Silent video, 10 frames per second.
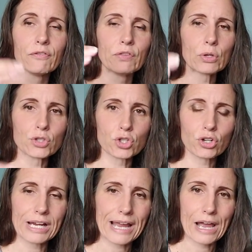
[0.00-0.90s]

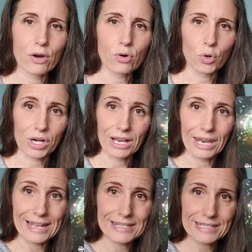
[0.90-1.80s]
filtering out or
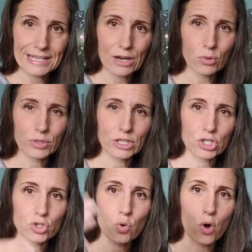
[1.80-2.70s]
cleansing out with the
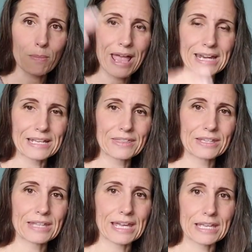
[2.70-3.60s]
storm
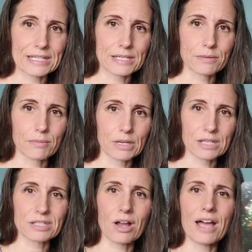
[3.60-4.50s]
anything that isn't
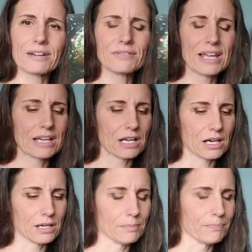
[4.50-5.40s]
it's kind of like
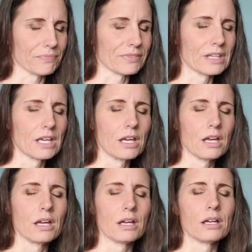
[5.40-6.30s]
um
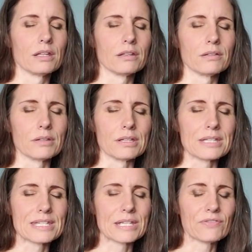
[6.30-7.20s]

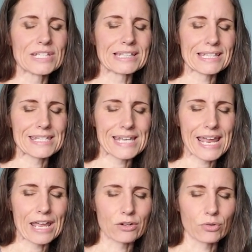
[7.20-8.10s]
sifting the
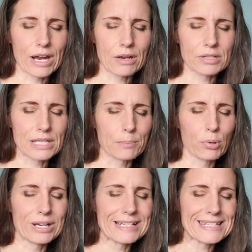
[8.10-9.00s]
sand right it was like putting